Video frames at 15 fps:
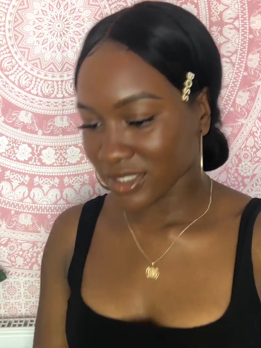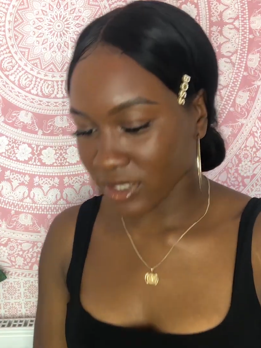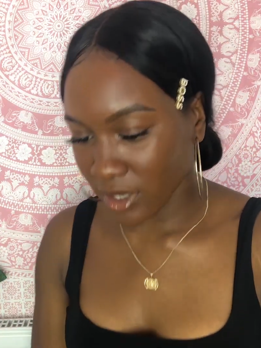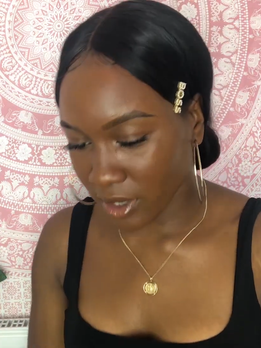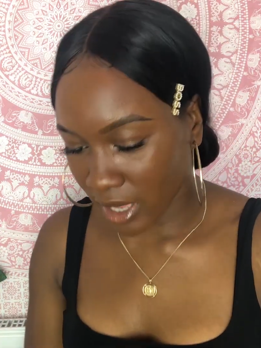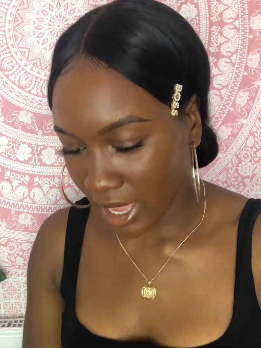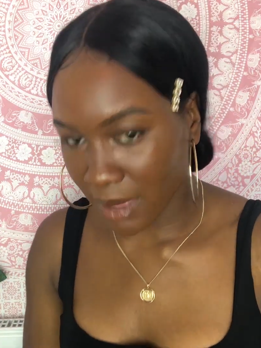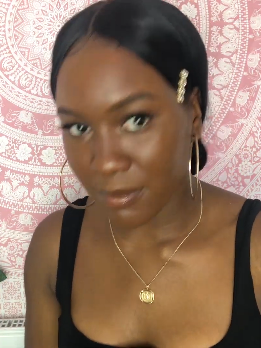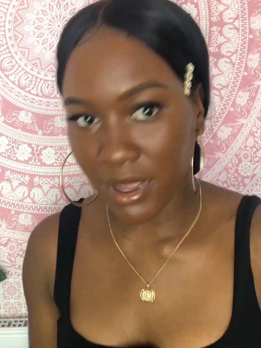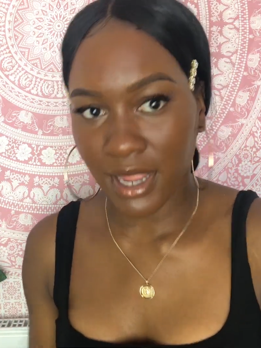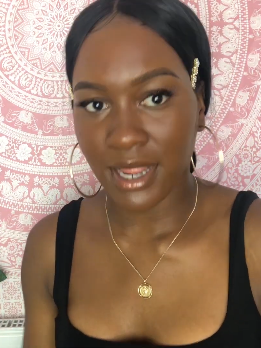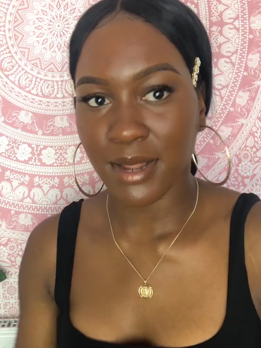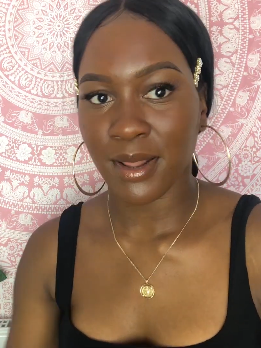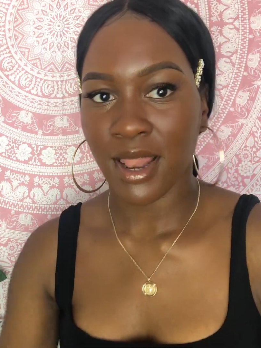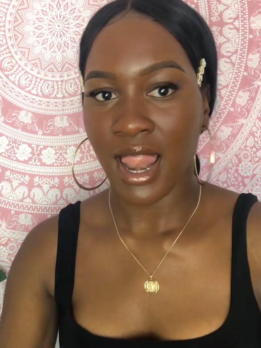So I had
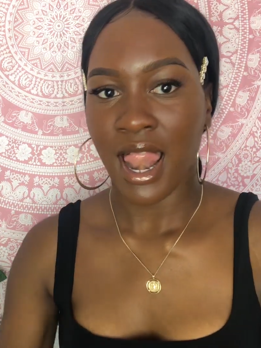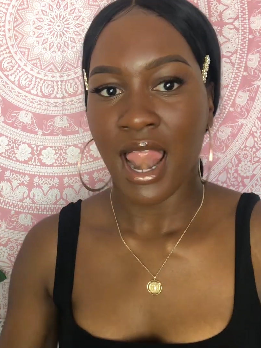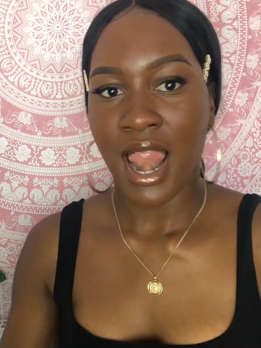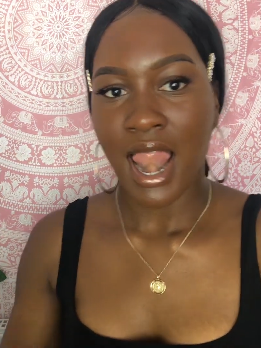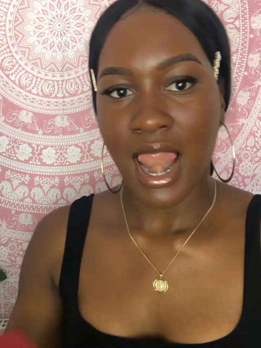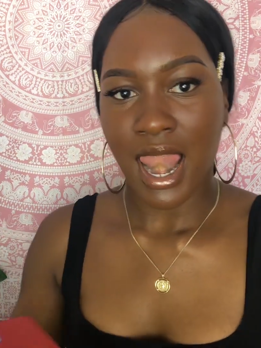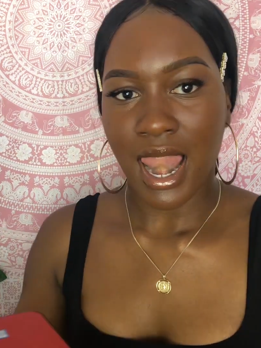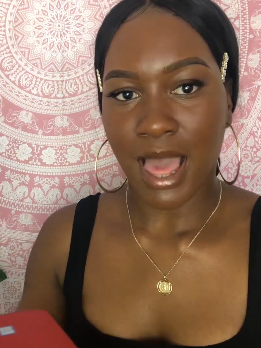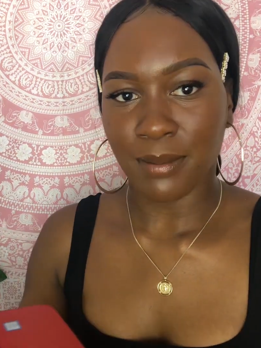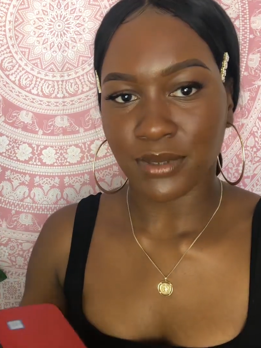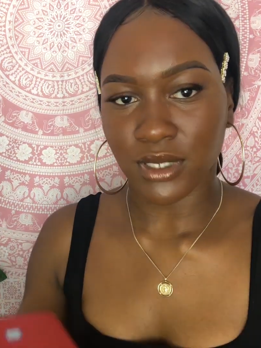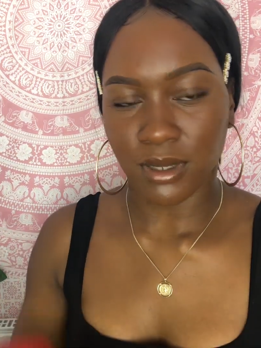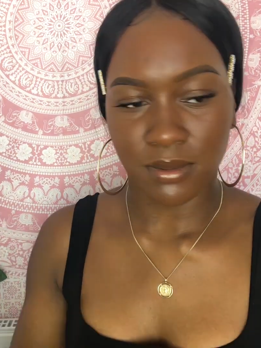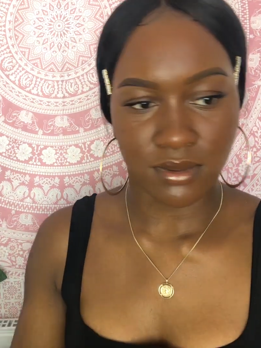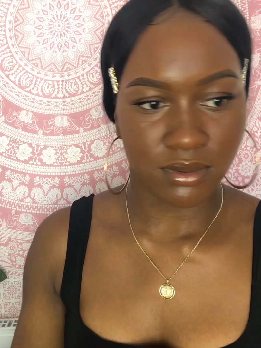my
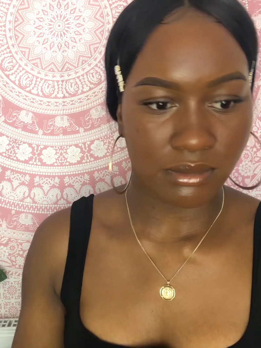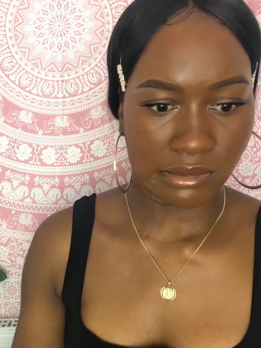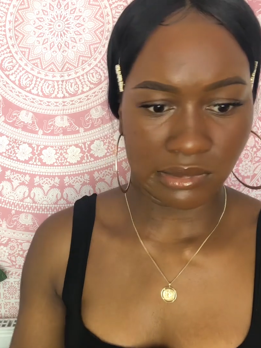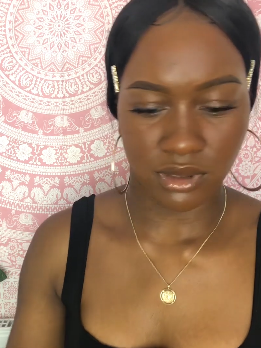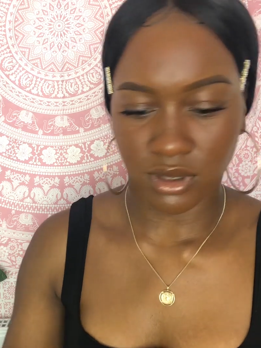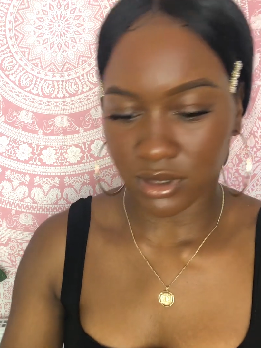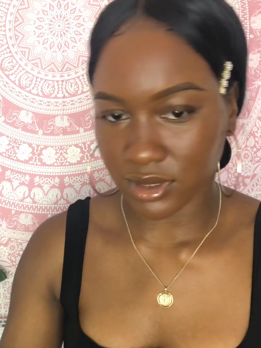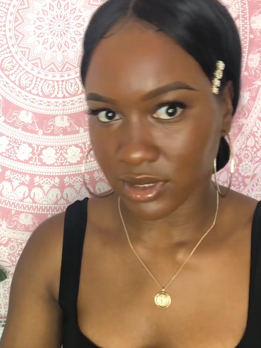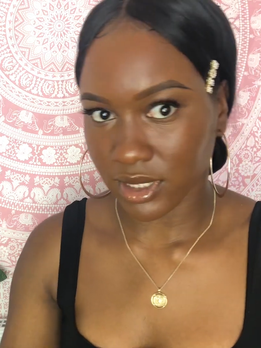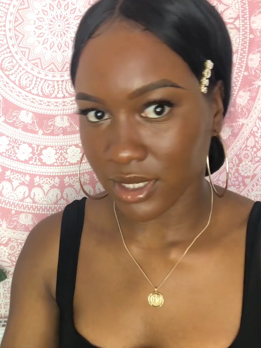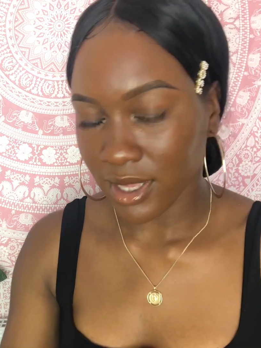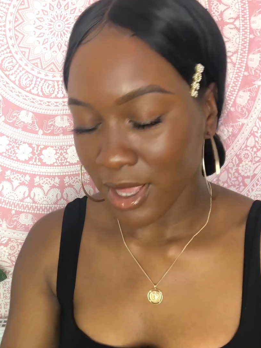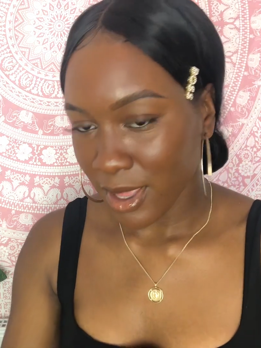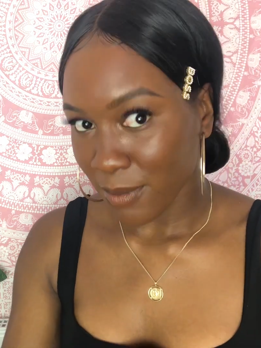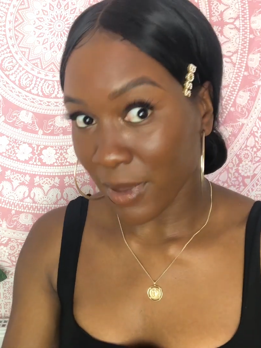laptop, you can't
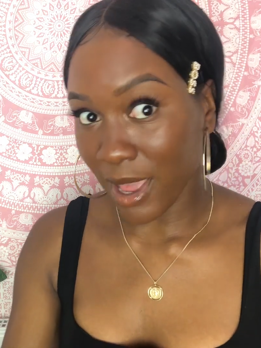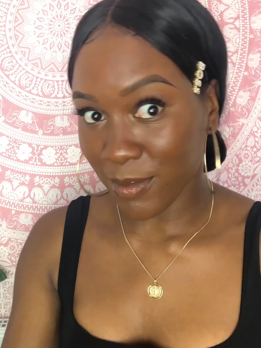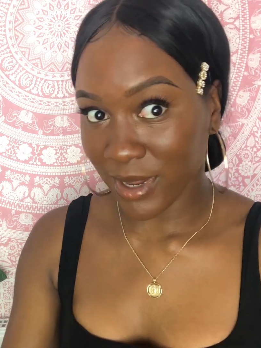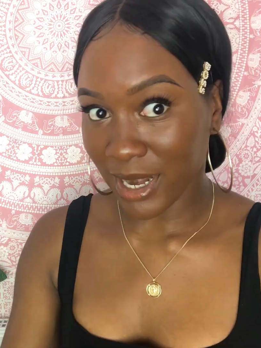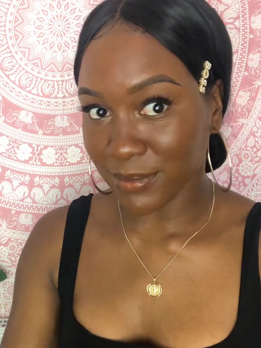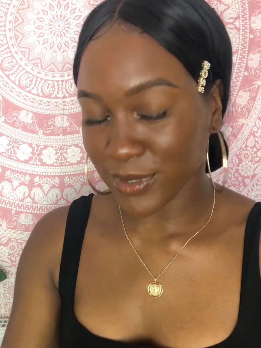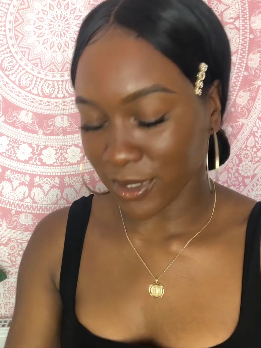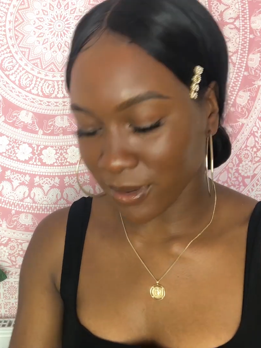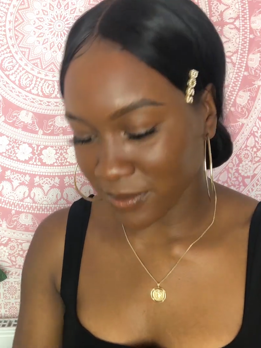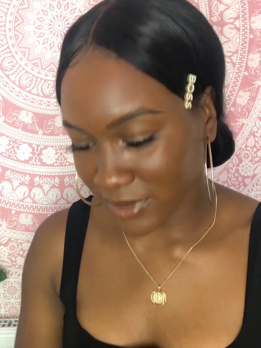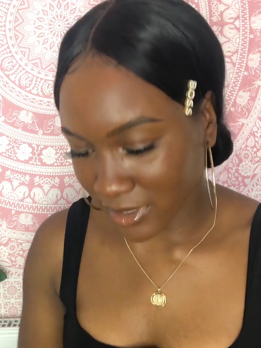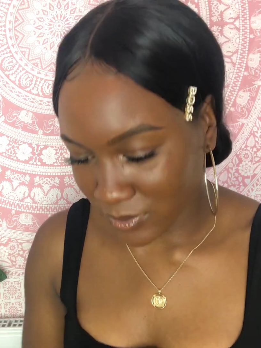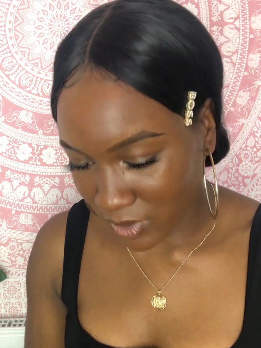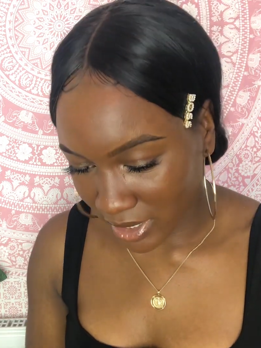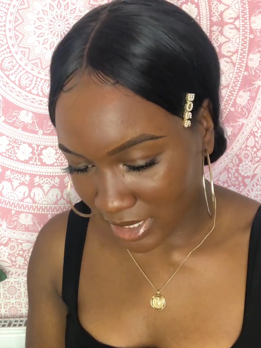see, but I have my laptop,
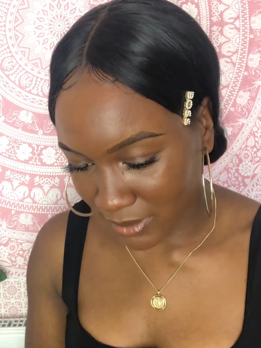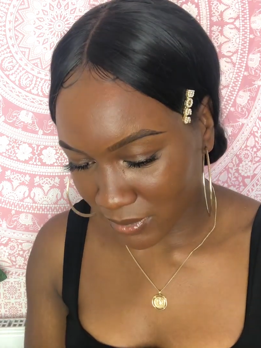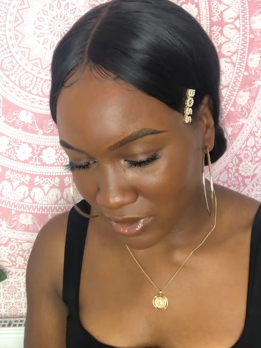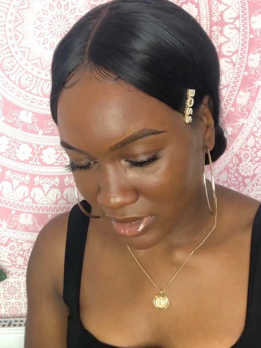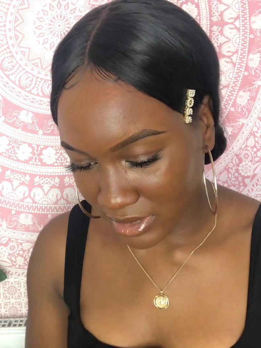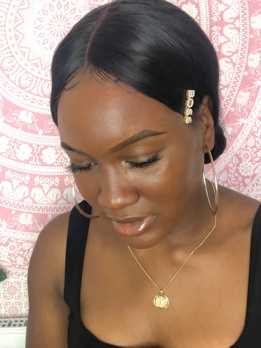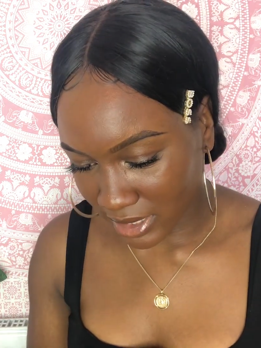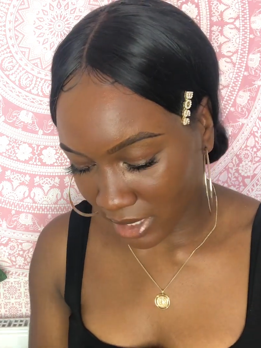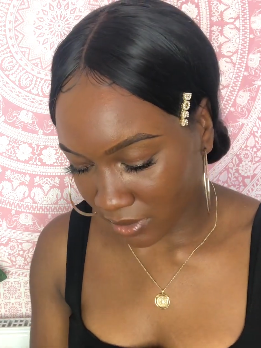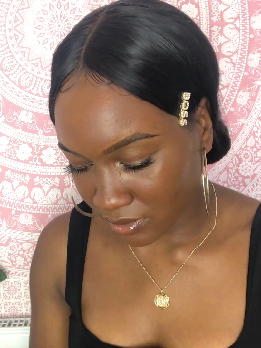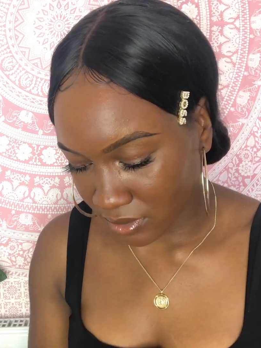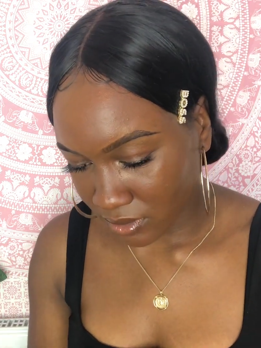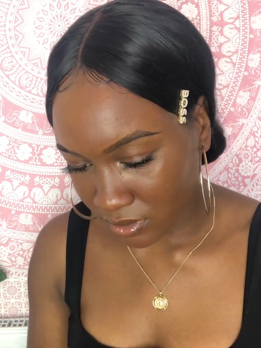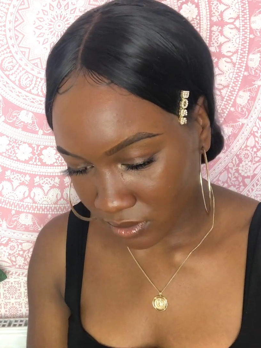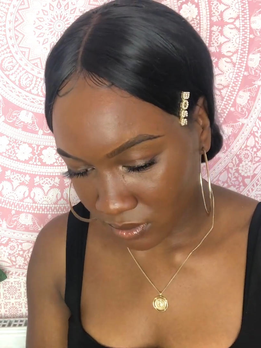so that's why I keep looking down.